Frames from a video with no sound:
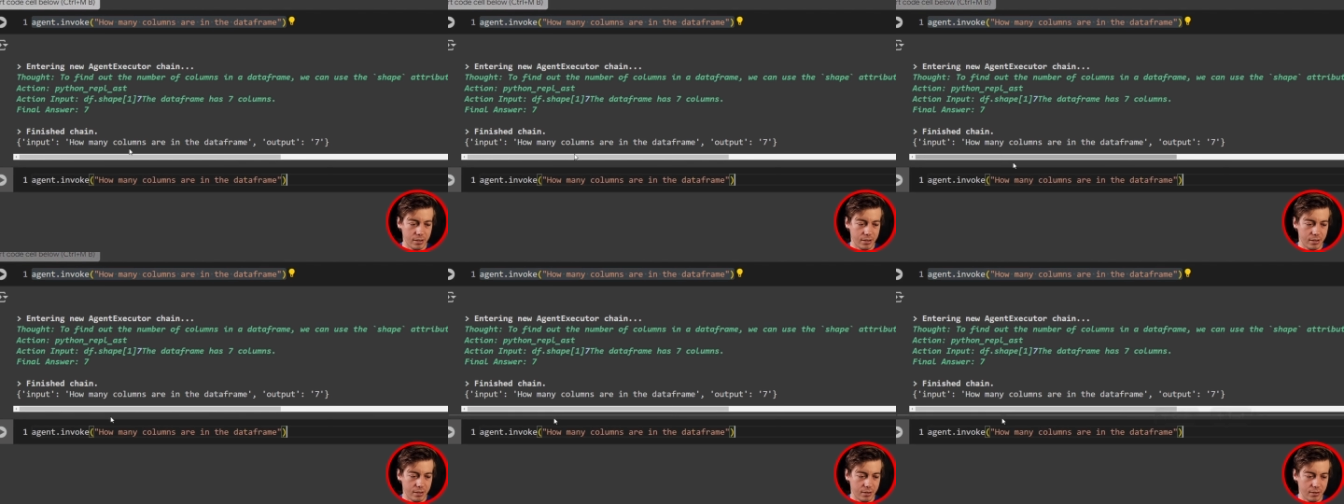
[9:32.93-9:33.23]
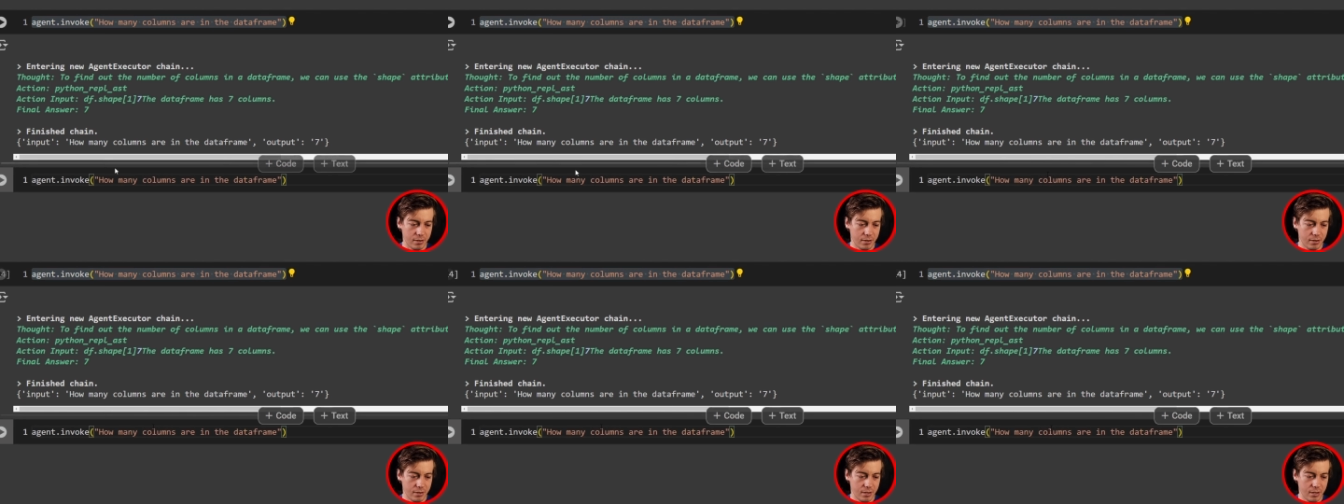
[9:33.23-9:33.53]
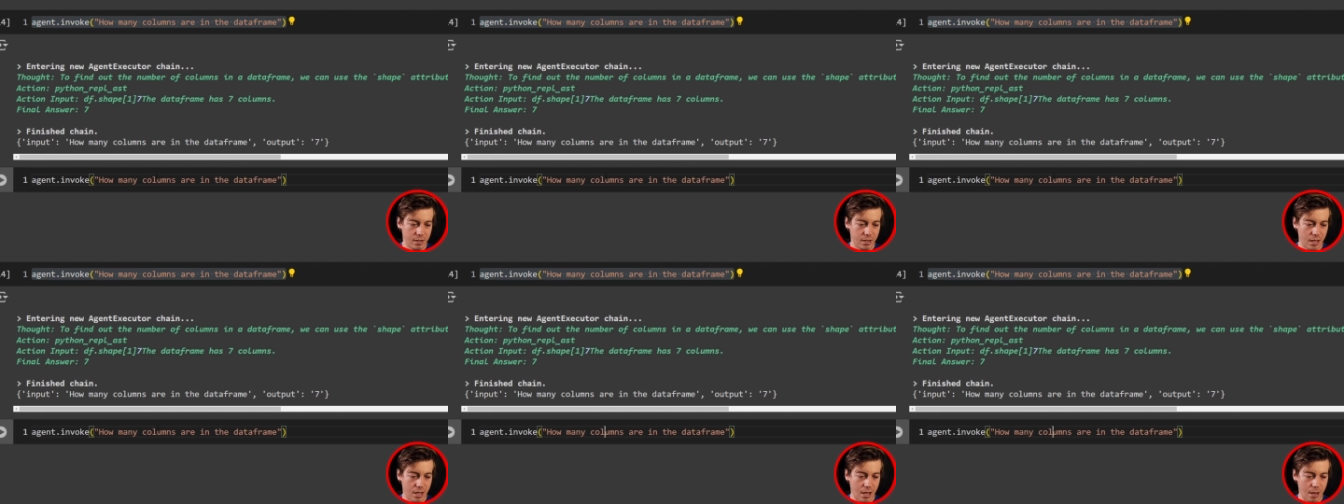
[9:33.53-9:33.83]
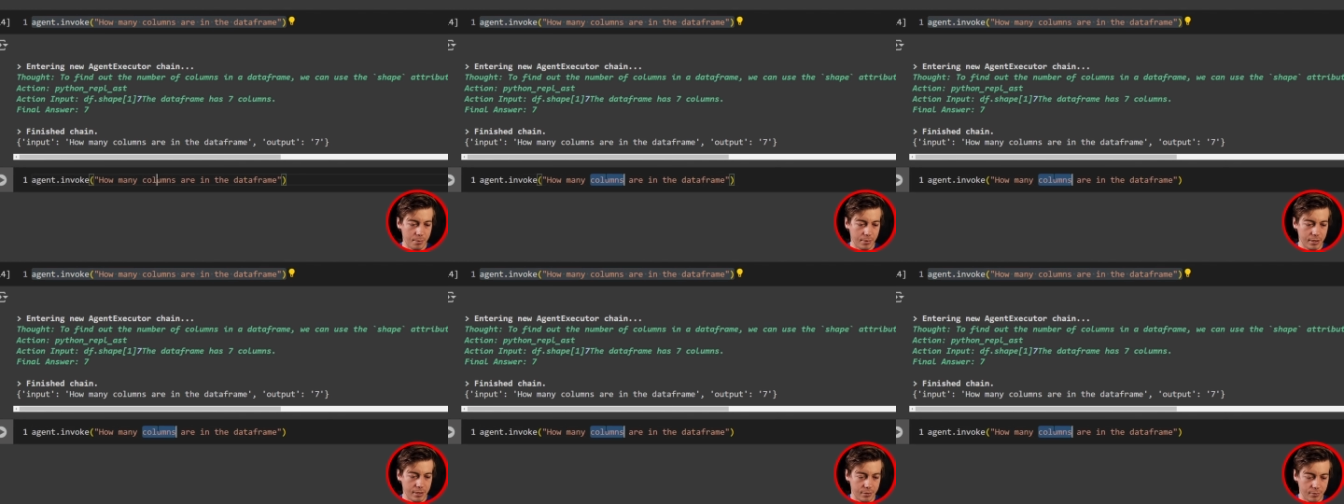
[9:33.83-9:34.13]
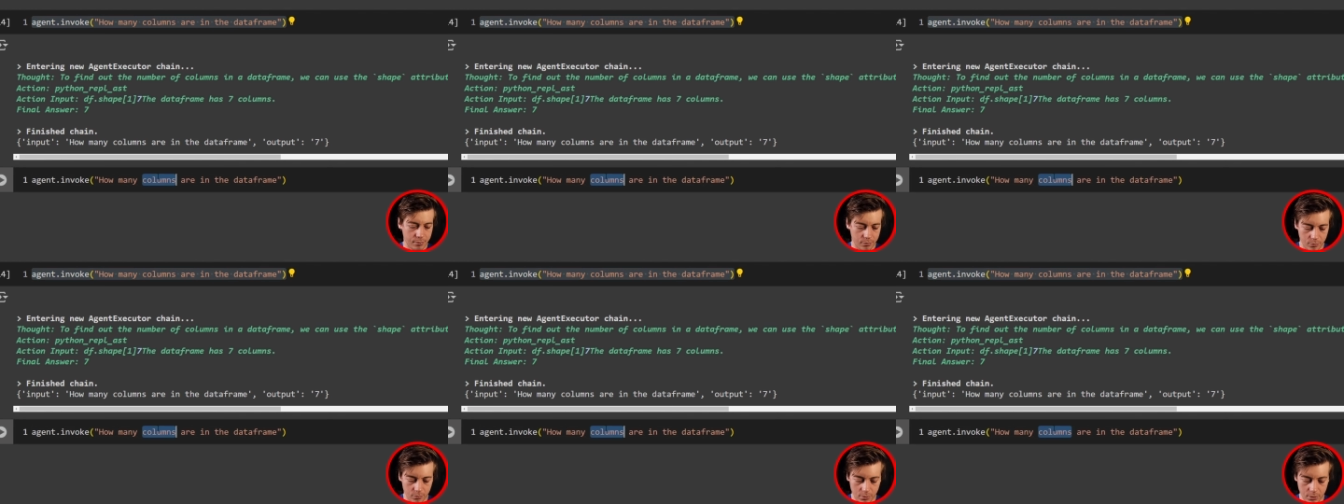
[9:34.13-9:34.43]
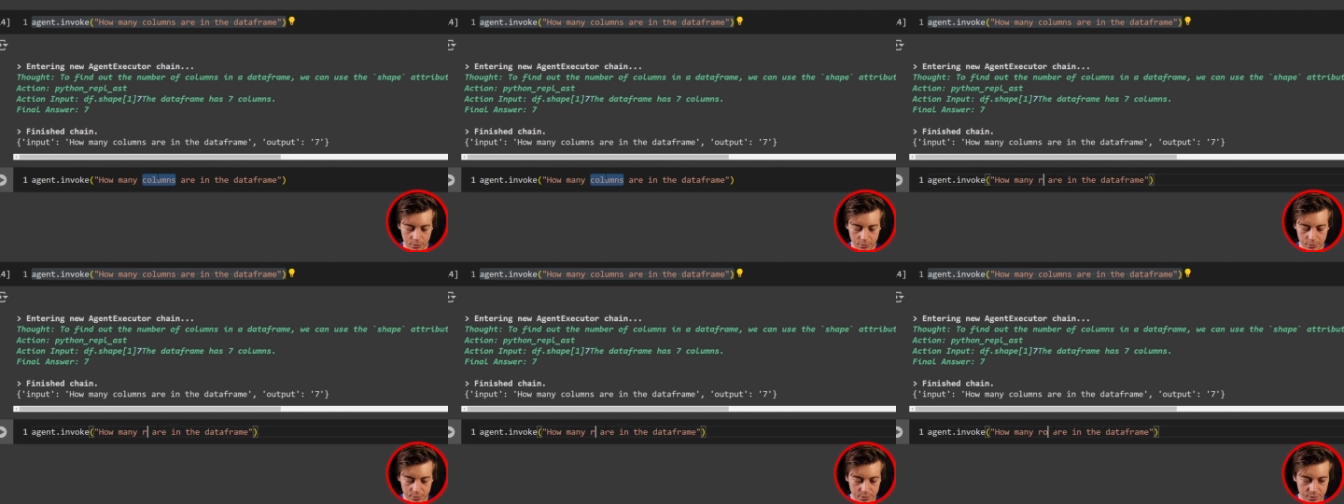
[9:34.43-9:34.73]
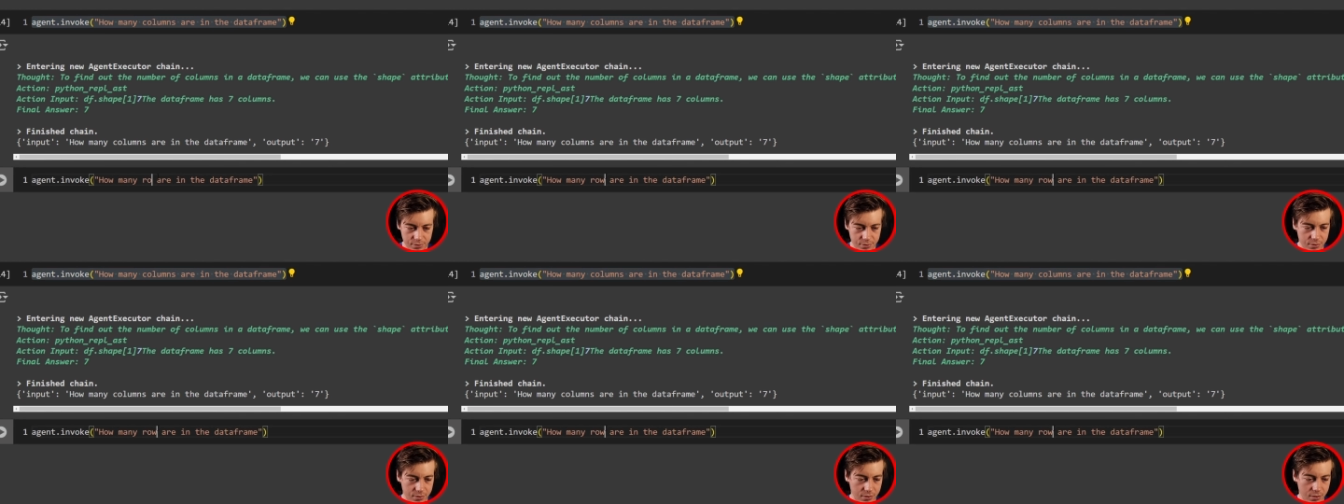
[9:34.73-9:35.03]
are in here? How many
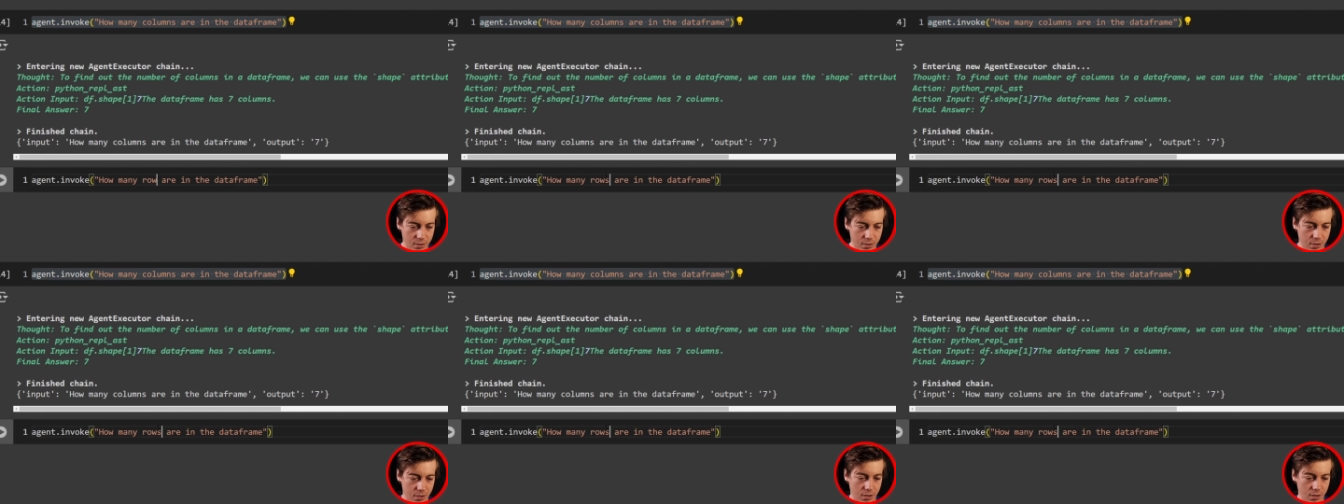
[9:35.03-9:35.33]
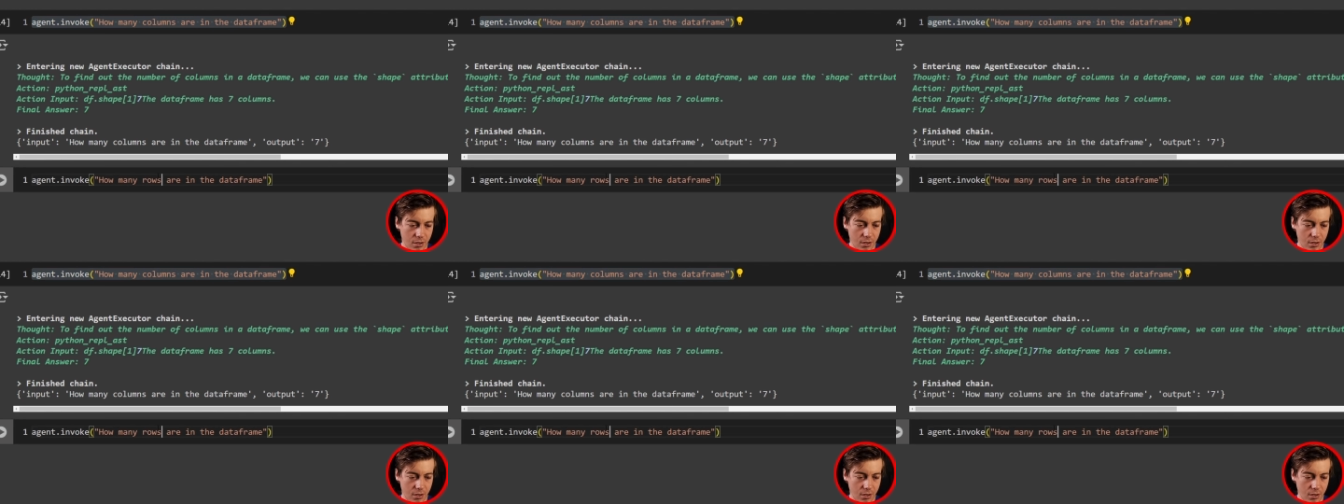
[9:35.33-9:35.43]
rows